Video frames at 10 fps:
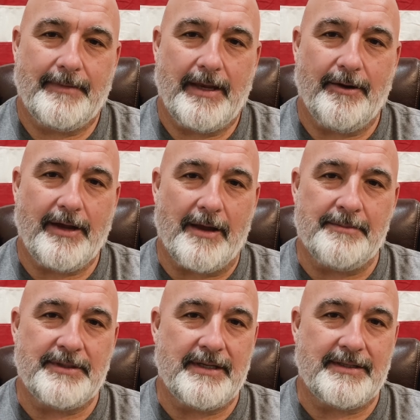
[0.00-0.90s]
here
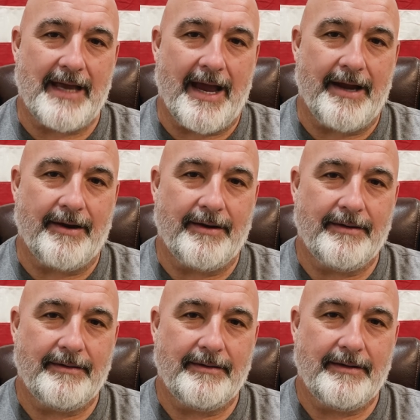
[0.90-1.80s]
comes desire.
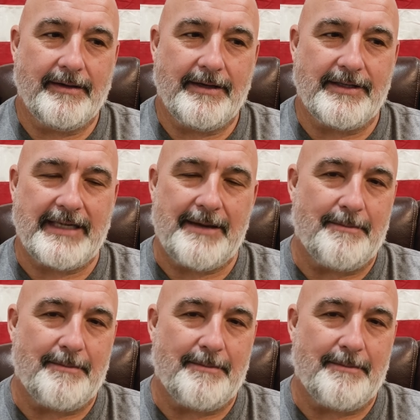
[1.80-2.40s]
You see,